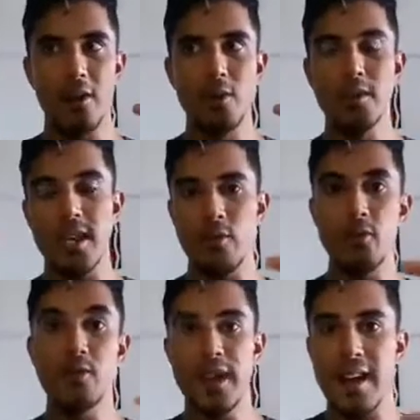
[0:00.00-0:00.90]

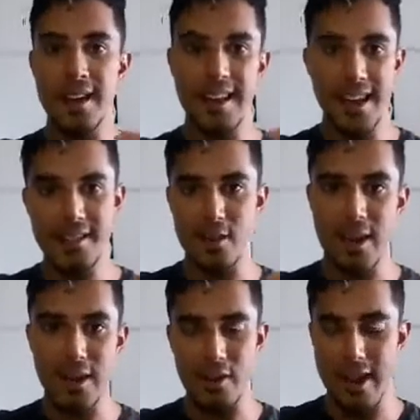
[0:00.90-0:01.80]
whose reality has the
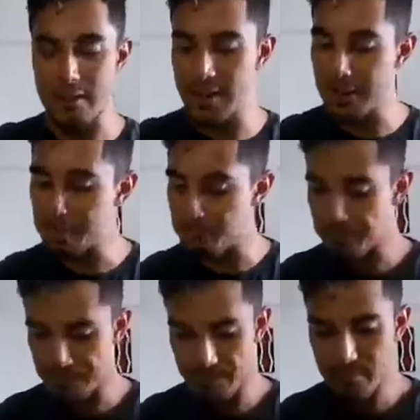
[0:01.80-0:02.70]
greater gravity.
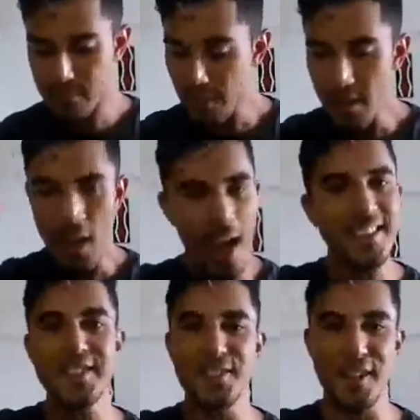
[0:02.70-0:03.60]

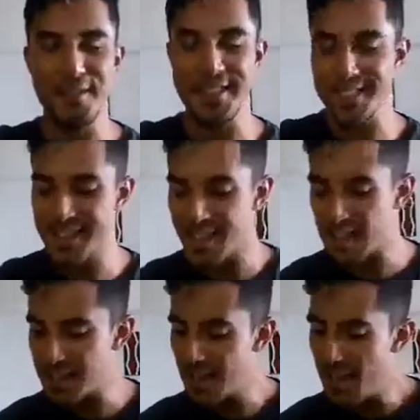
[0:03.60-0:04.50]
I'll list all of these at the
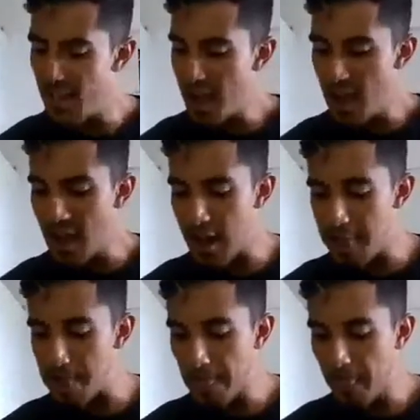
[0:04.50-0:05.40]
end.
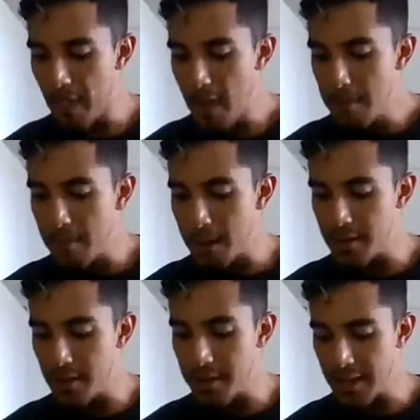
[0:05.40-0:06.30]

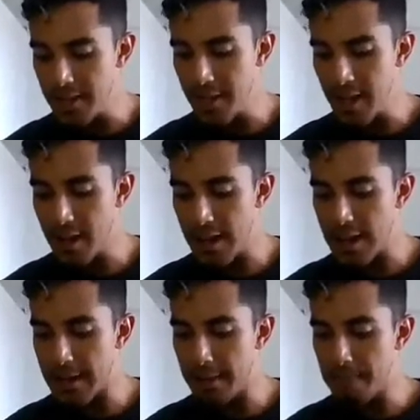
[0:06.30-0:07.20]
But the thing
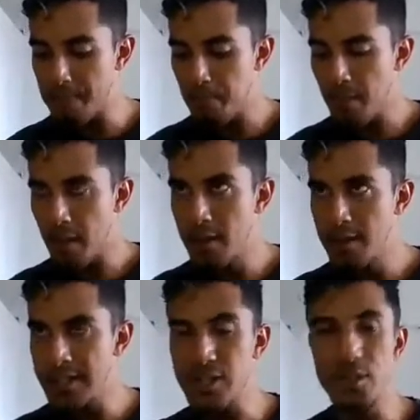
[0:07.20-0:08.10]
that
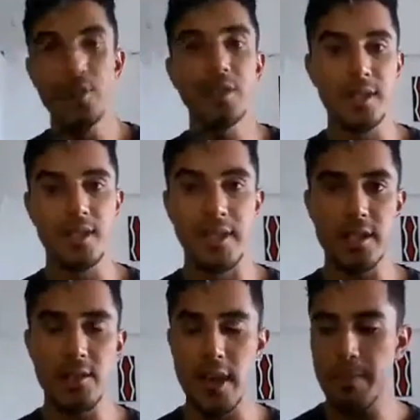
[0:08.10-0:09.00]
the solution to
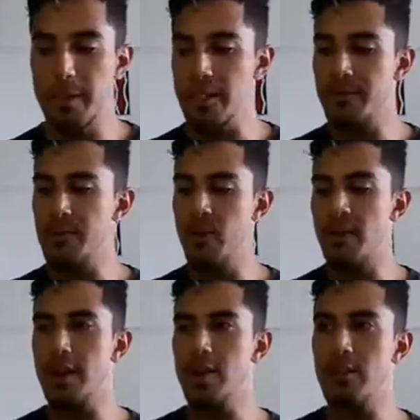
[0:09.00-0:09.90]
this, right? Because if
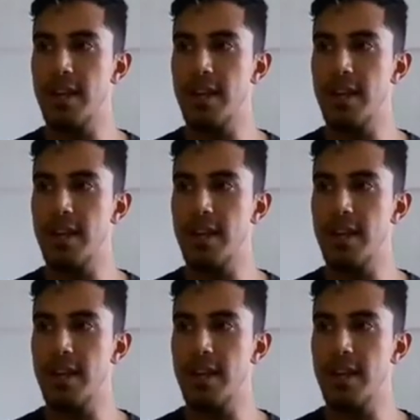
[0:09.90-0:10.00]
you're in